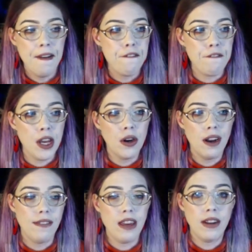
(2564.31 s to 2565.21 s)
fear
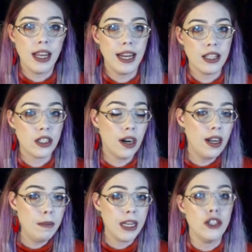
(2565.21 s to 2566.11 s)
of even getting
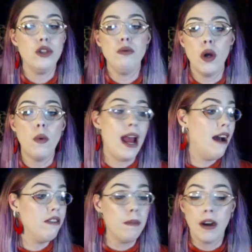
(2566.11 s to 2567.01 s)
started because you don't
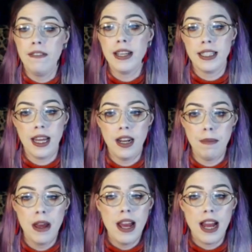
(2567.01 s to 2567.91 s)
have the perfect setup,